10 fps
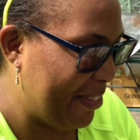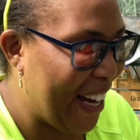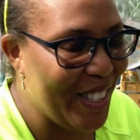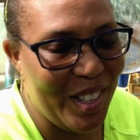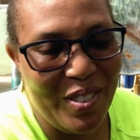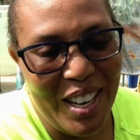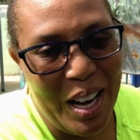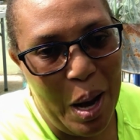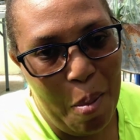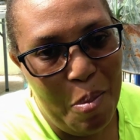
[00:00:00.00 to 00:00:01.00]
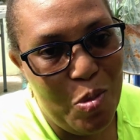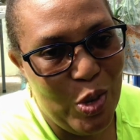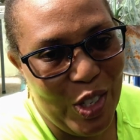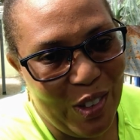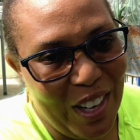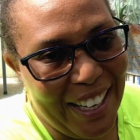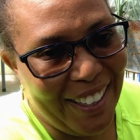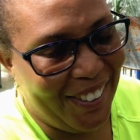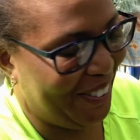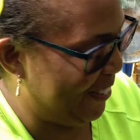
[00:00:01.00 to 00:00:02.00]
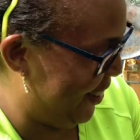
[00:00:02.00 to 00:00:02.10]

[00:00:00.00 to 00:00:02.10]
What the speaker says: I just feeling a little mushy right now.